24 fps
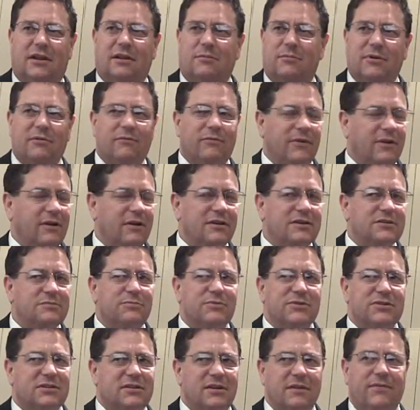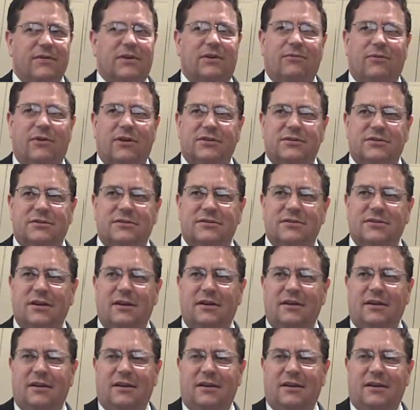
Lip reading: They can be very specific questions